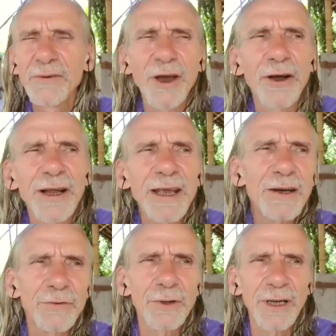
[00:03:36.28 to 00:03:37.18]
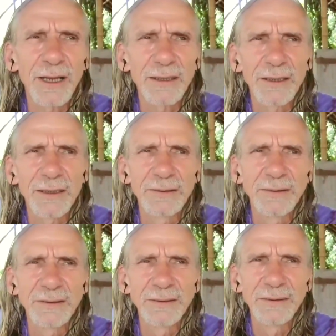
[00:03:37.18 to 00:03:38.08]
We are here for that.
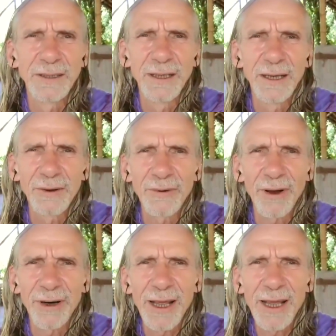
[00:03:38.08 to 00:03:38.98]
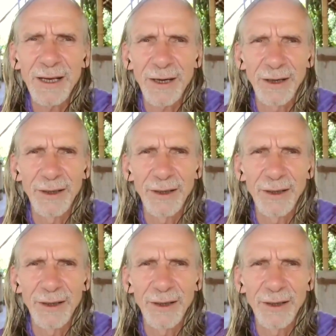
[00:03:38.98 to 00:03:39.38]
We are here